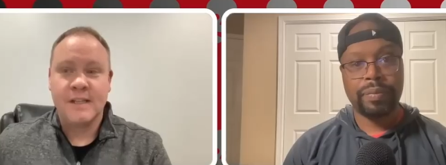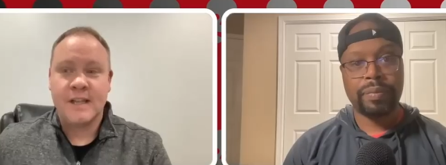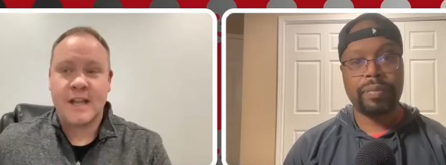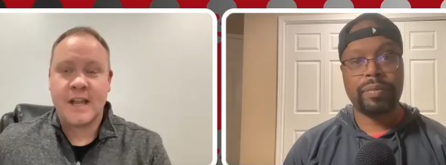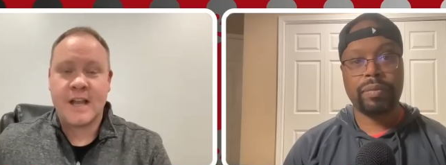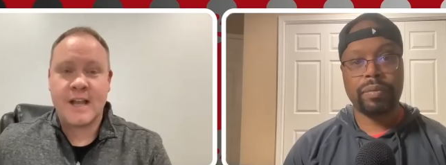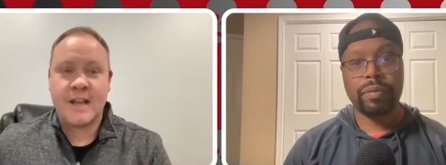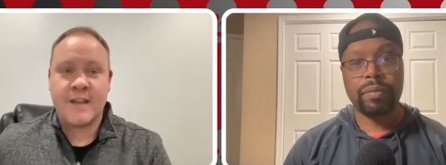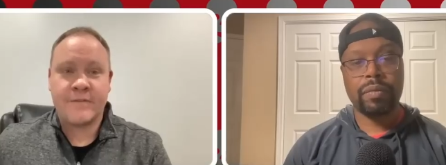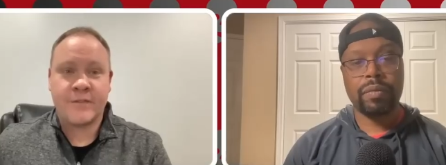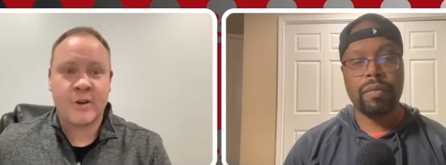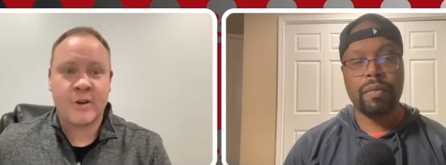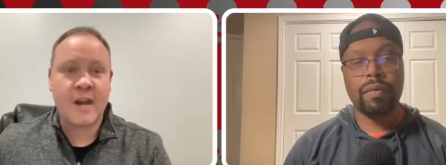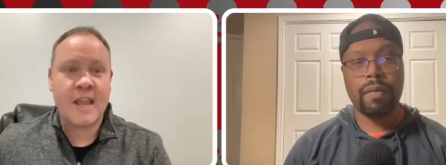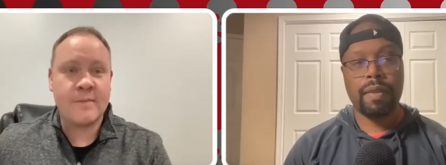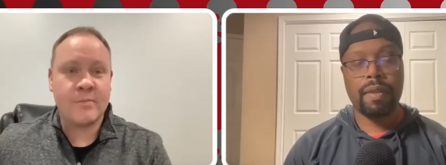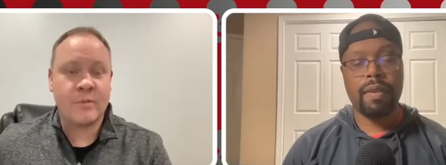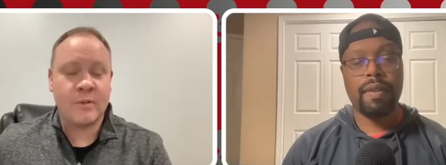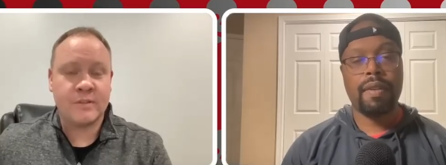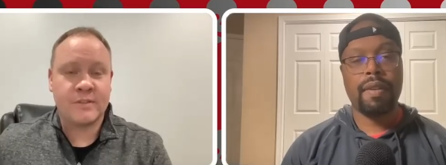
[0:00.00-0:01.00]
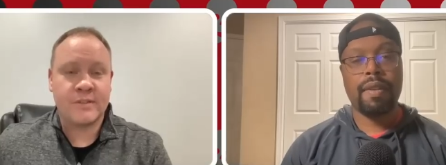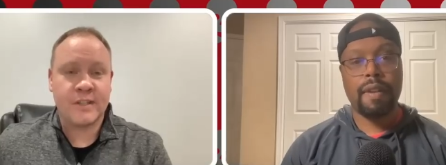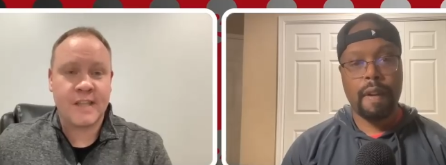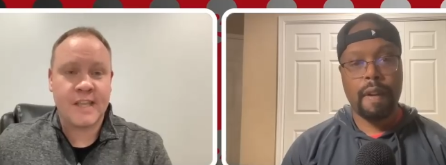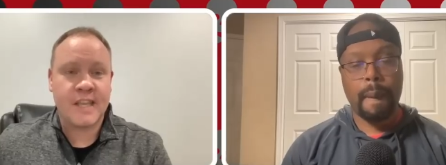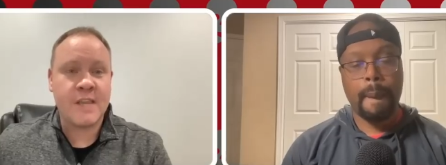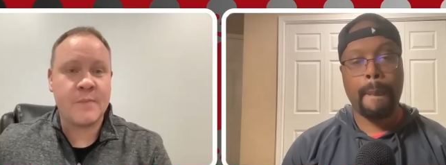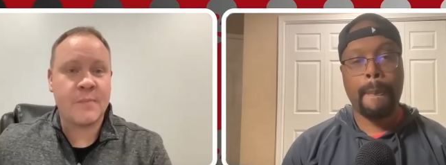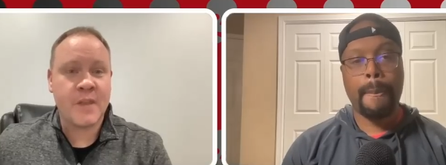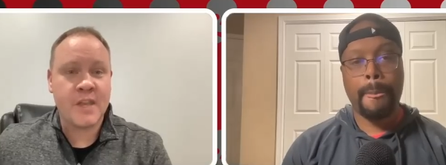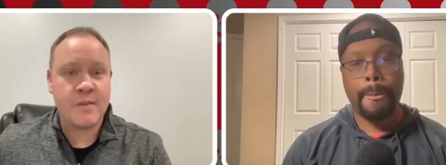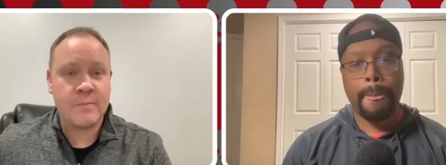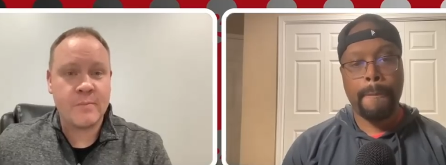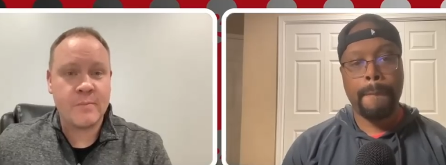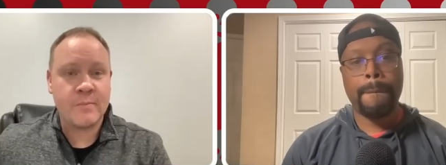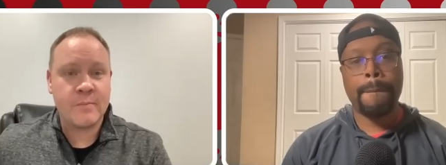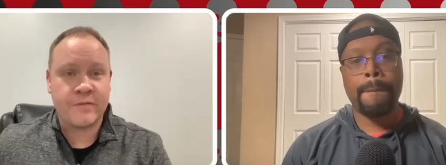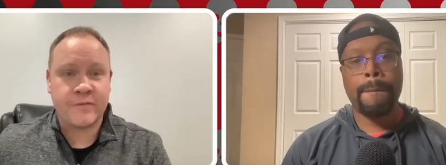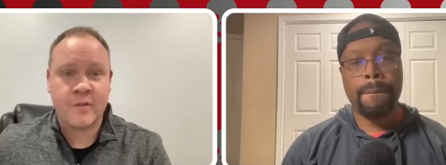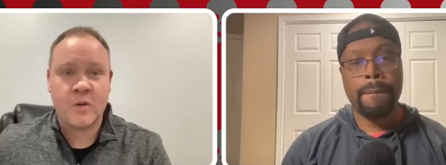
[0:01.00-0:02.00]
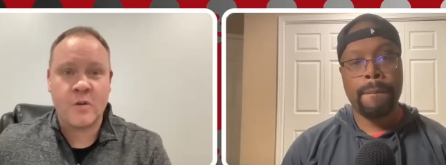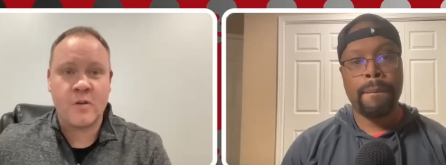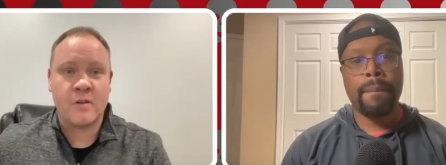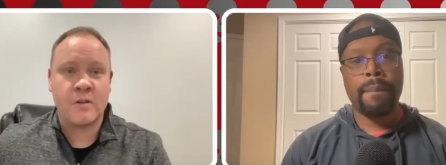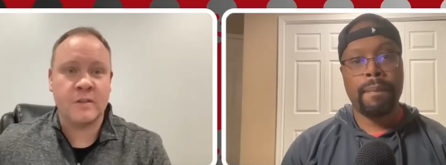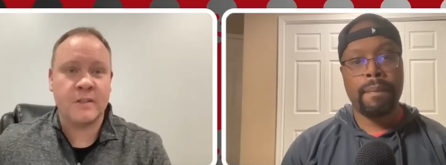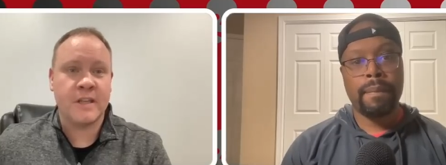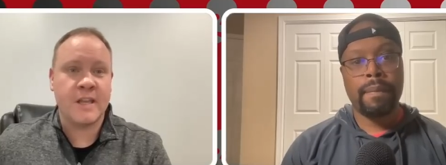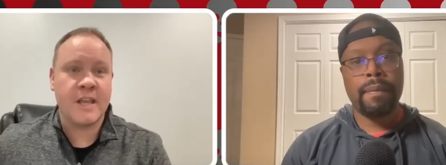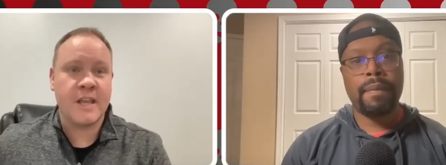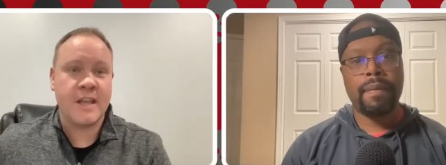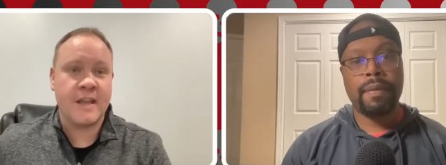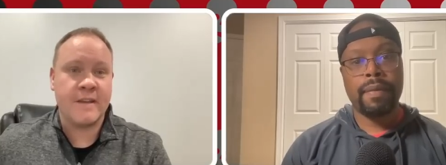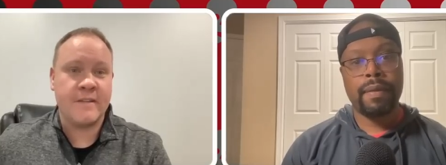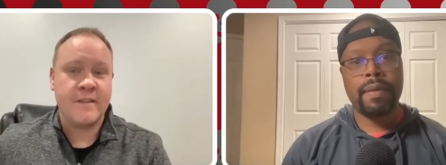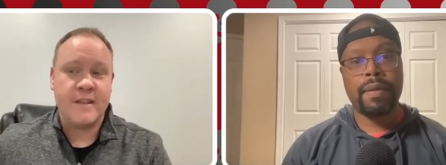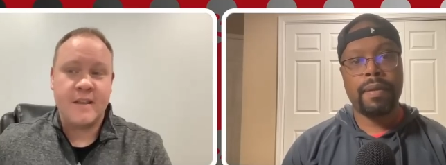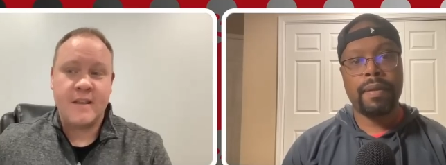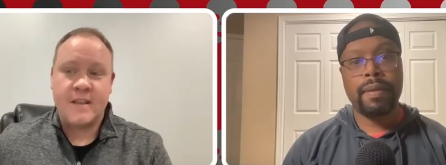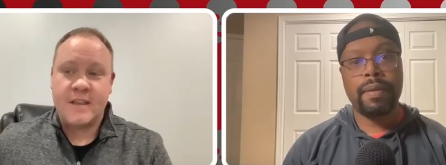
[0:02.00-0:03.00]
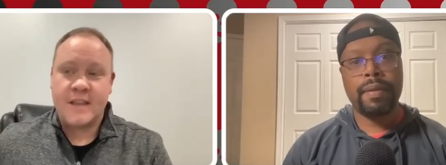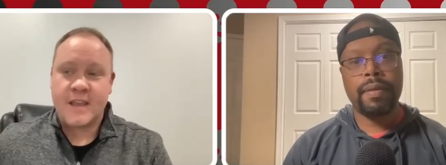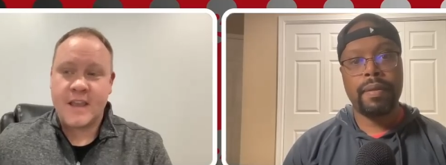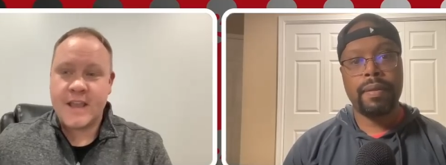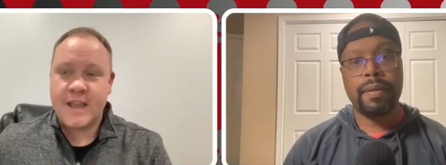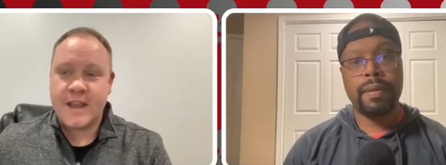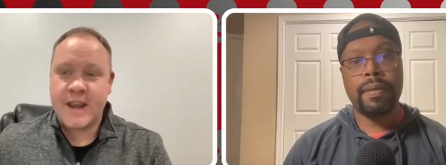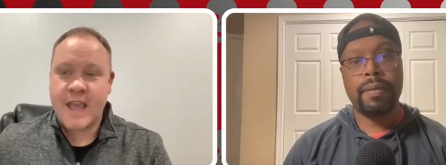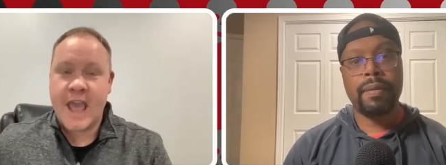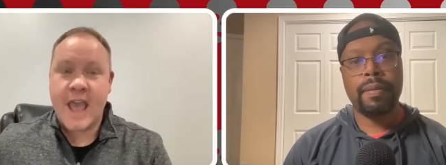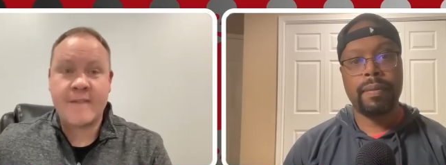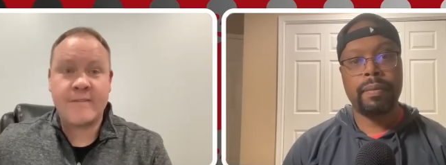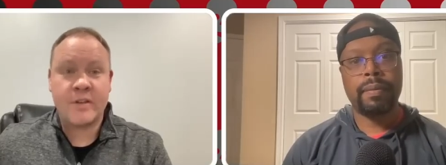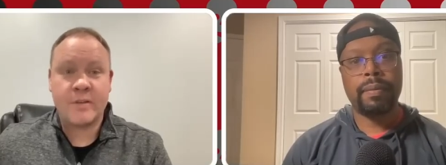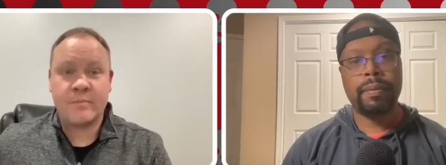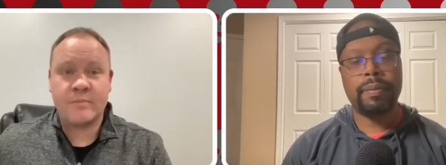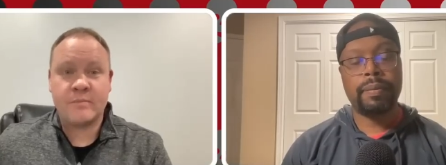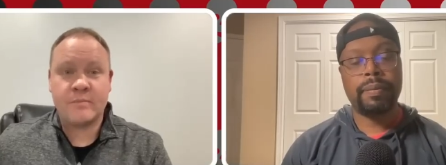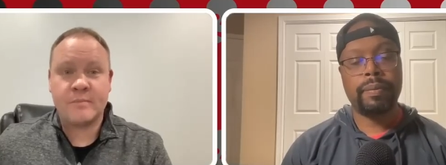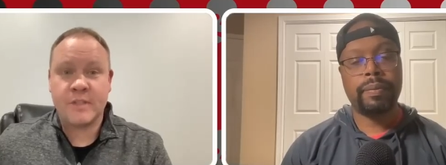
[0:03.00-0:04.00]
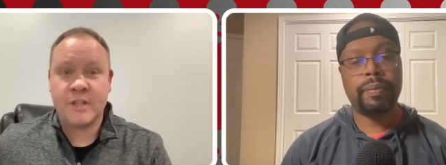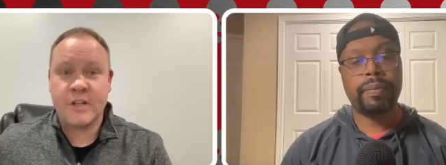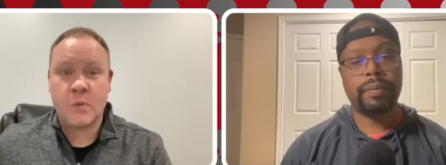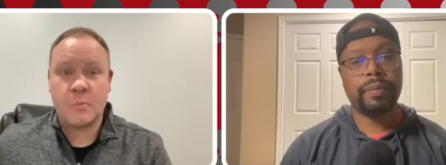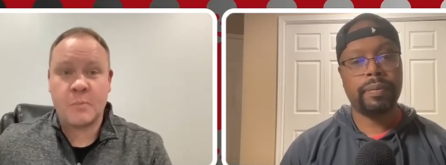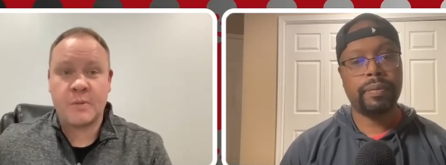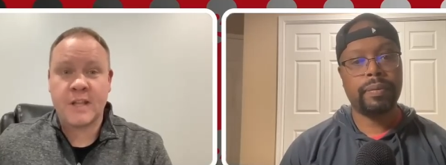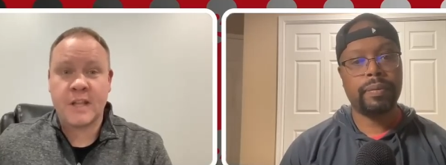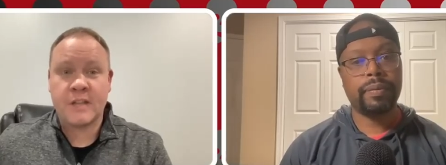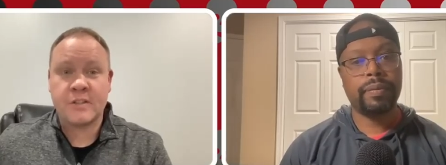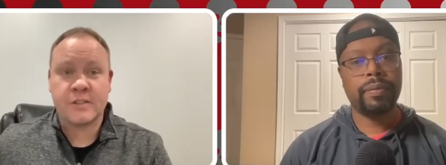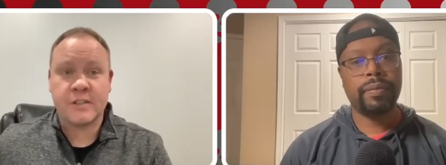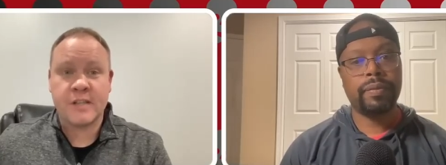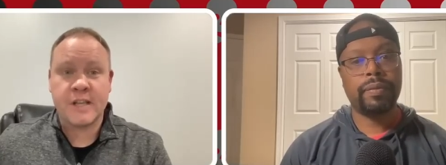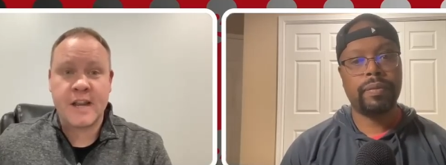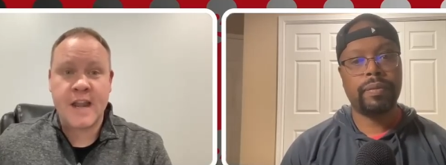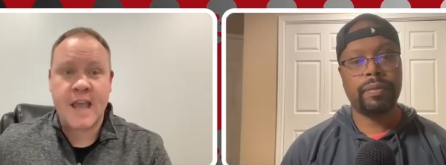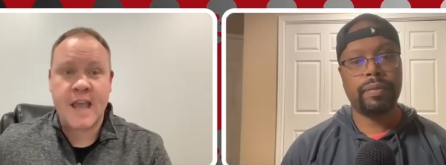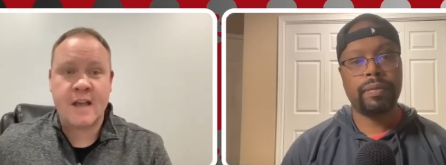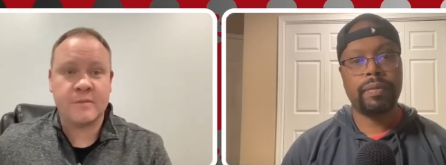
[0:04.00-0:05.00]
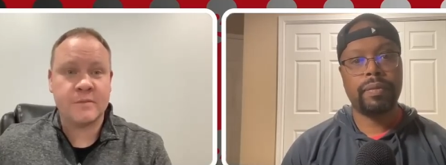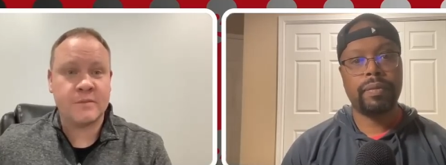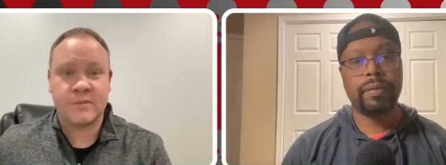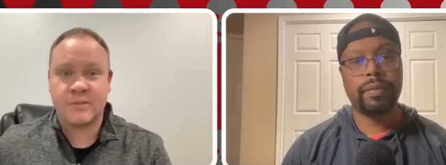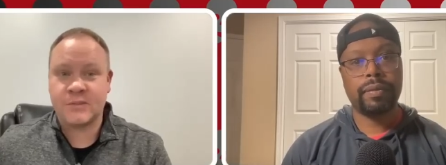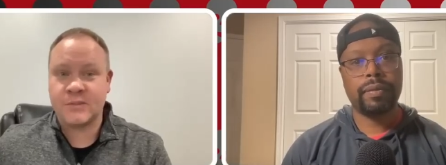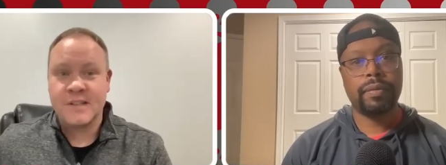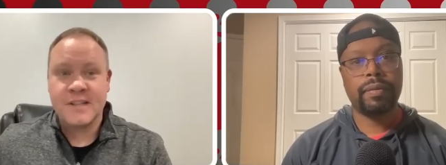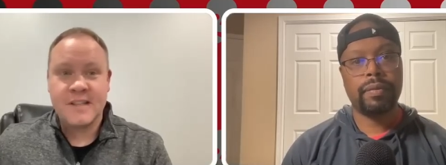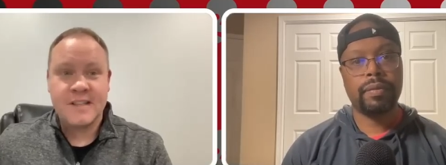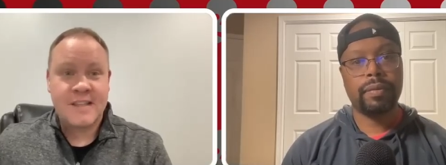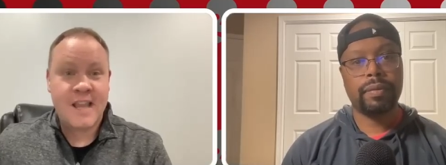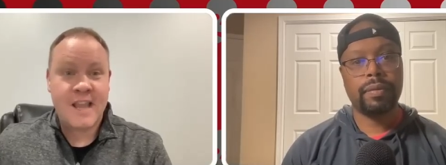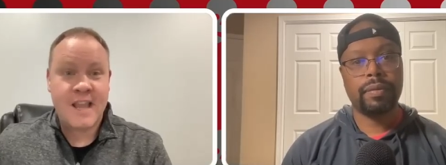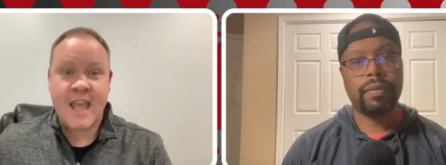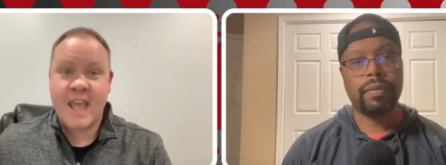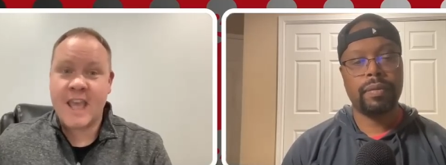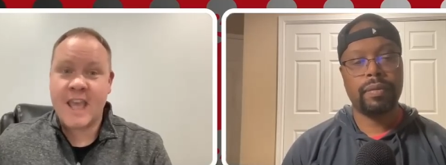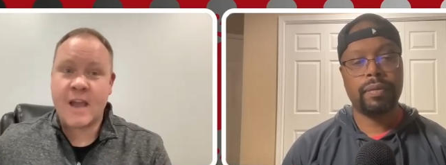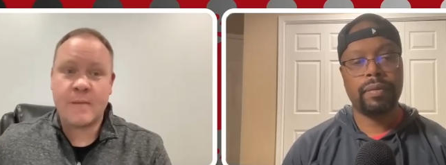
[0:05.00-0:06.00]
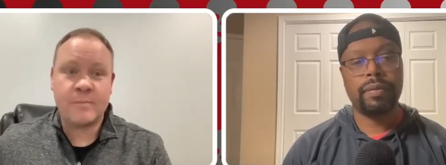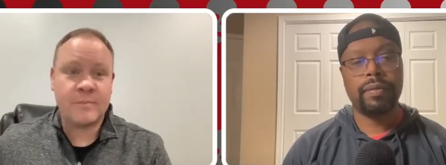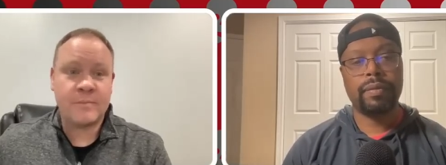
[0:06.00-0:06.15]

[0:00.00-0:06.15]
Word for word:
Speaker 1: Uh, if you're able to keep him in the fold and and have him, you know, potentially announce that hey, I'm